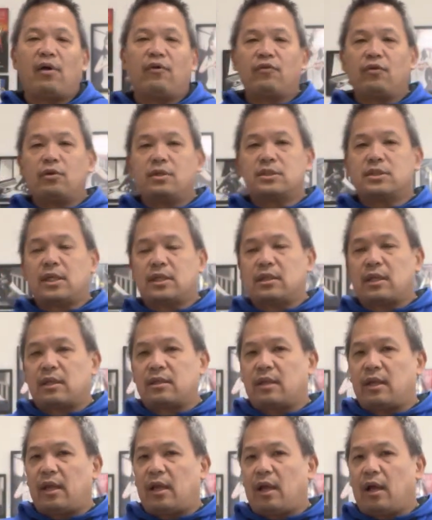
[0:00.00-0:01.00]
always said that
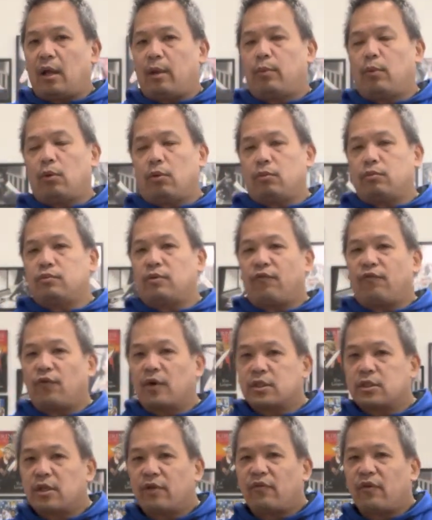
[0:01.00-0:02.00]
the elbow, the
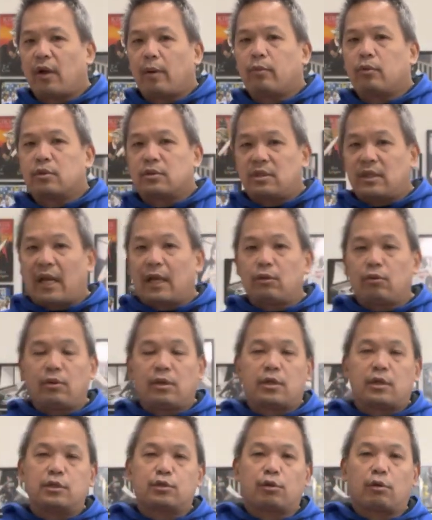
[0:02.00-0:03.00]
function of the elbow, not
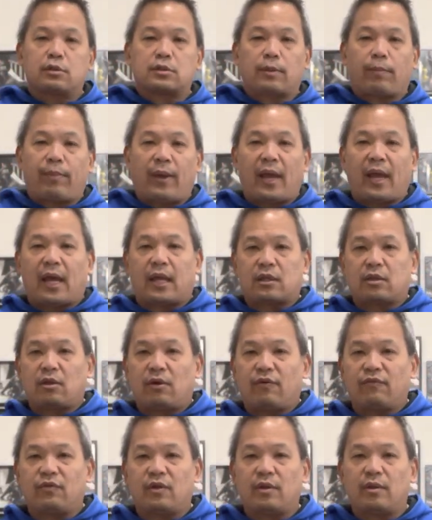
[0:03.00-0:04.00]
only controls the
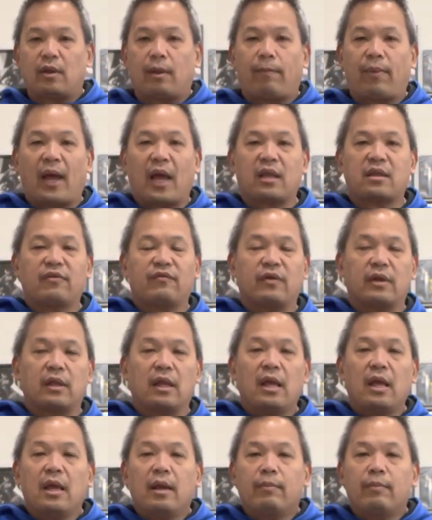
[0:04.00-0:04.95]
path of it,